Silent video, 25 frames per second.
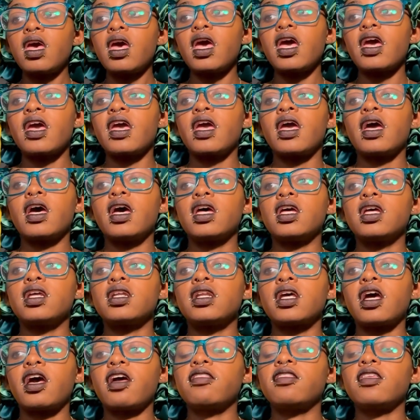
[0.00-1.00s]

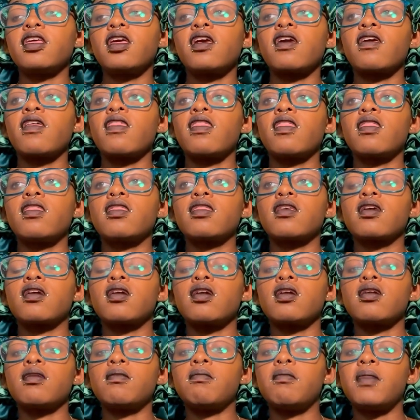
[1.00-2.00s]
And I think
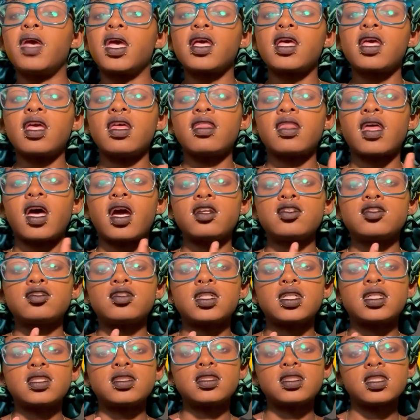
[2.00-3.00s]
making that
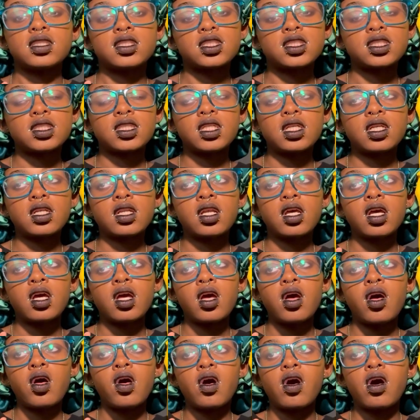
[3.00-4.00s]
transition
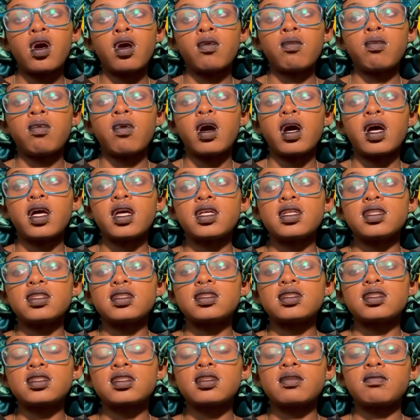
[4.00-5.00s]

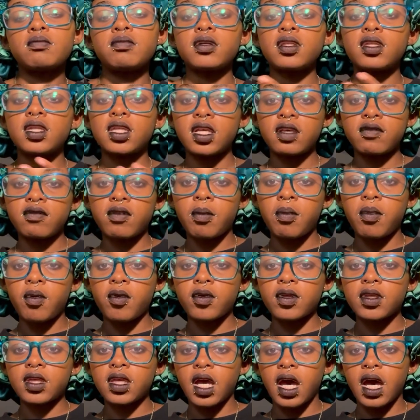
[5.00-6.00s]
was
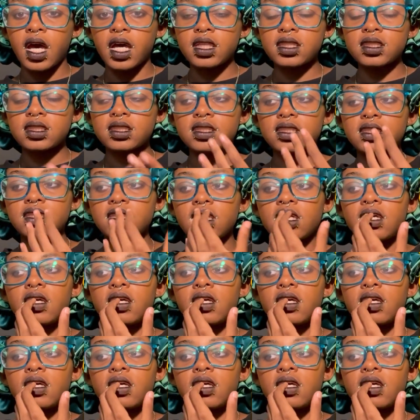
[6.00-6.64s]
believable, yes,